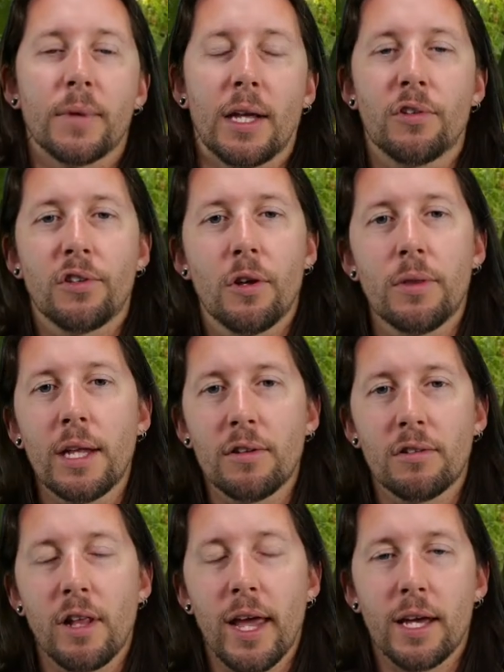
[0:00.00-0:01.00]
so
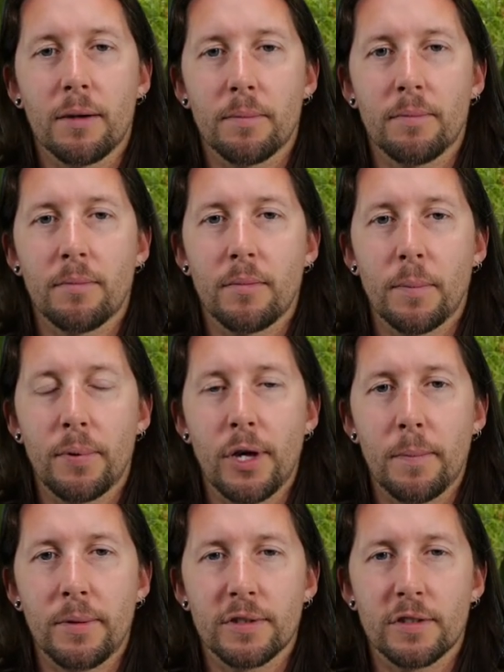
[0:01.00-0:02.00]
that's like the
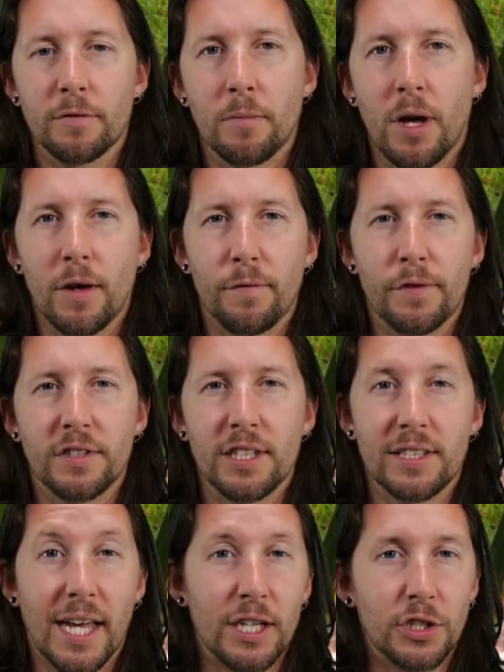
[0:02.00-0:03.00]
purpose of my
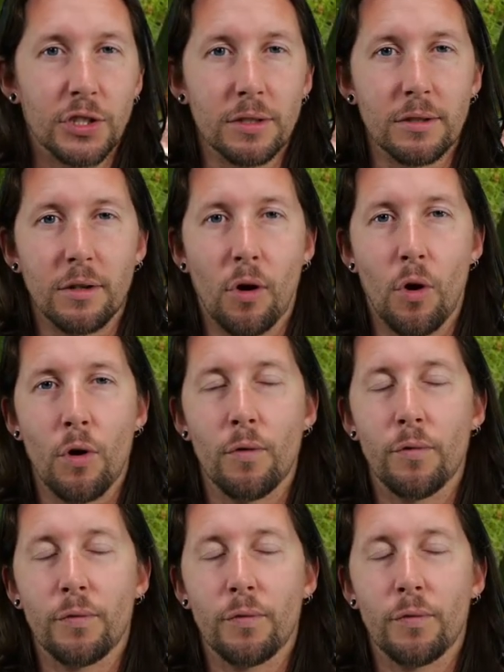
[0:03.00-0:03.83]
facilitation of